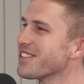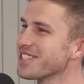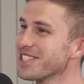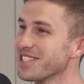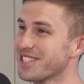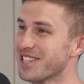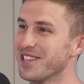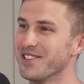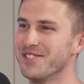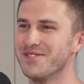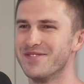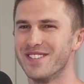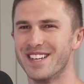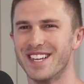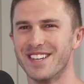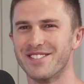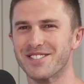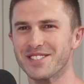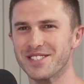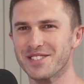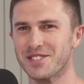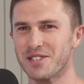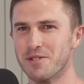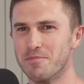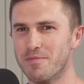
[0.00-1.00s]

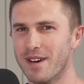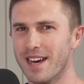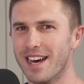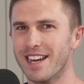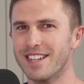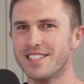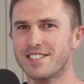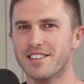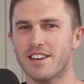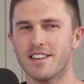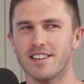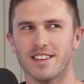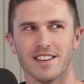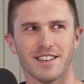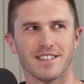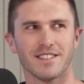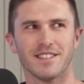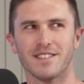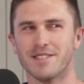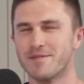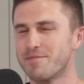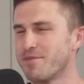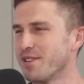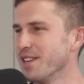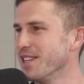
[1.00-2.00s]
wasn't too bad. So yeah,
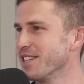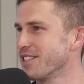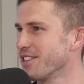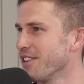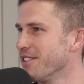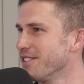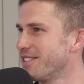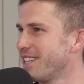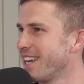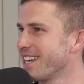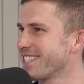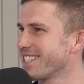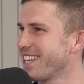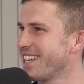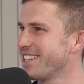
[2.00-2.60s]
put it in context,